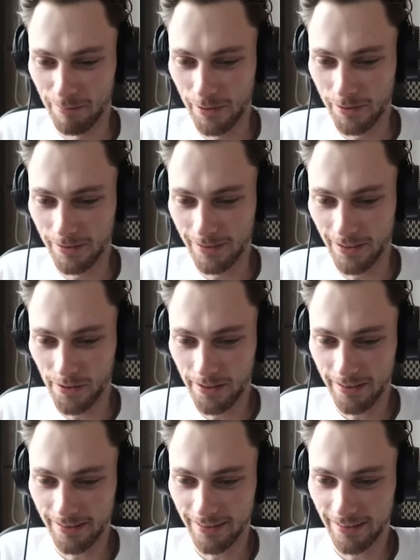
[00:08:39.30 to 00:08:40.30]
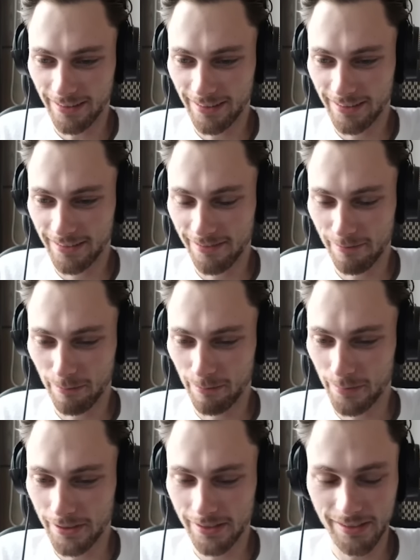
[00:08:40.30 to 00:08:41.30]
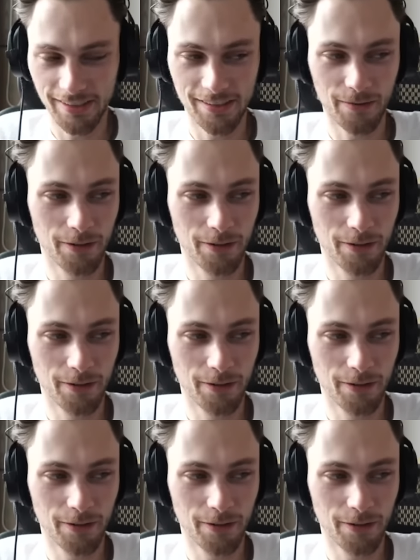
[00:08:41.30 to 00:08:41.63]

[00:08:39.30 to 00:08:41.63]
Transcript: Bro, go to BC.